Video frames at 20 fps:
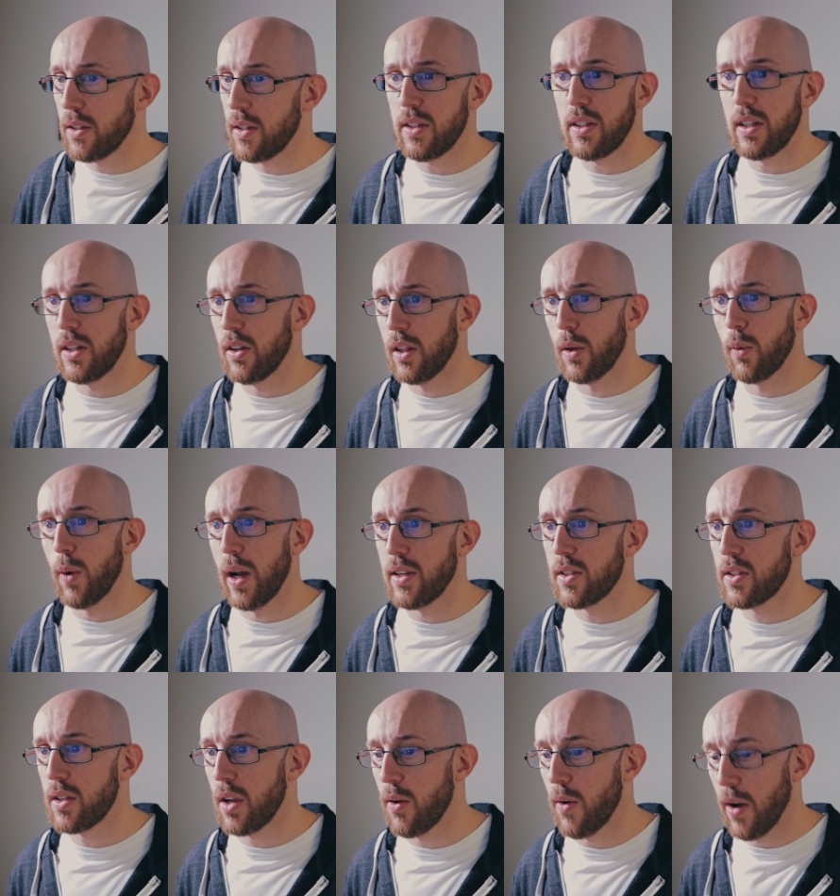could do this in other
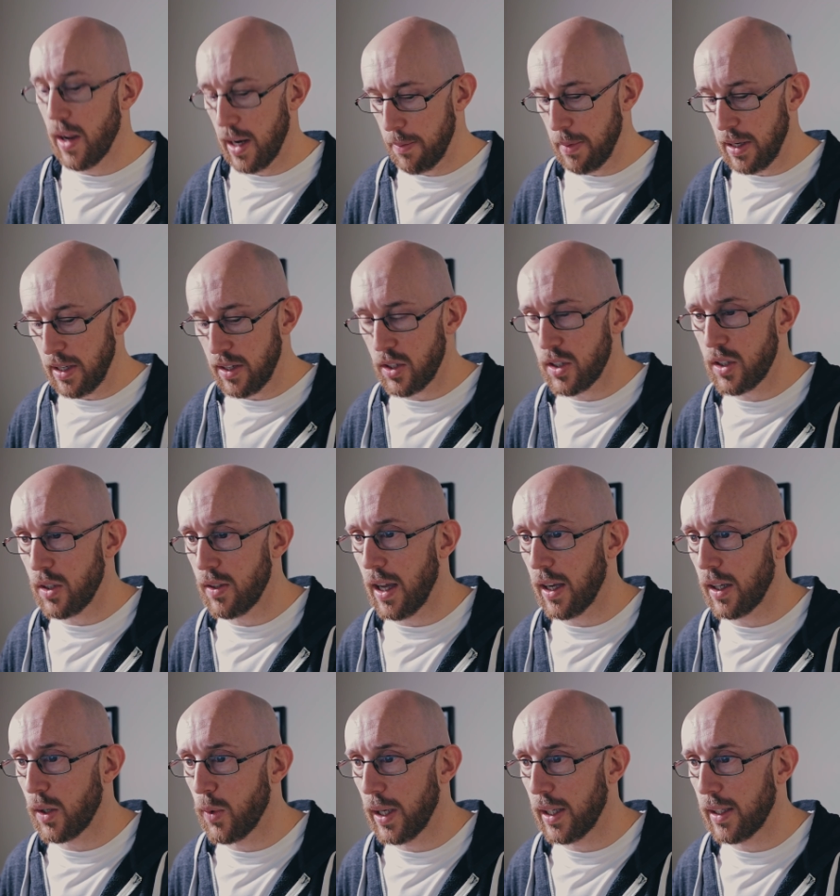ways. So let me just do
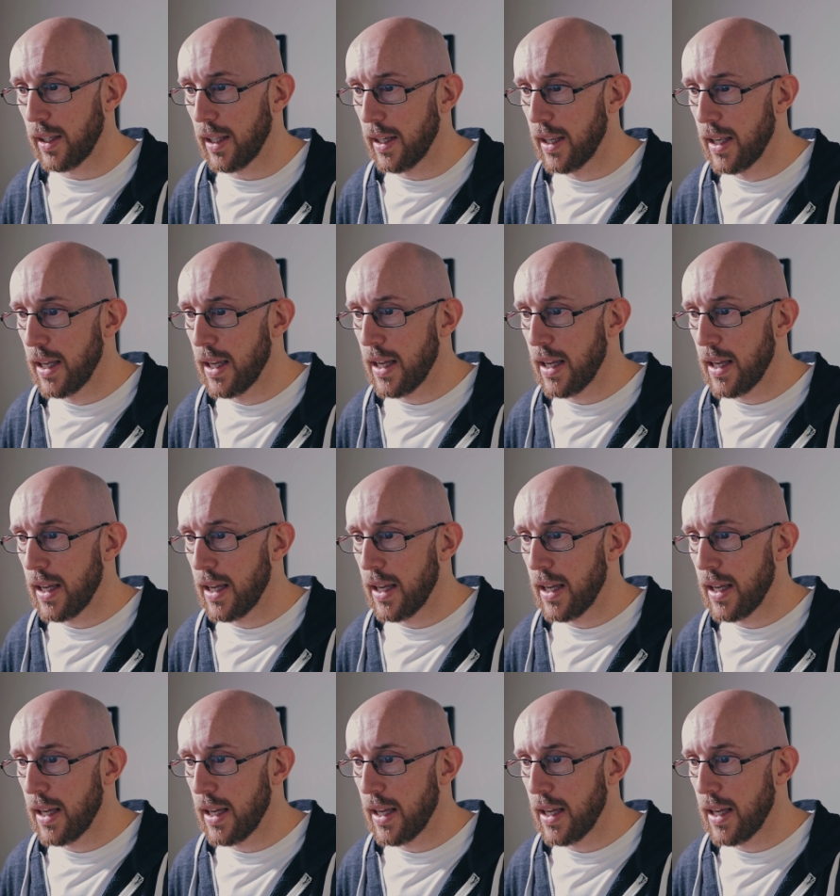that quickly.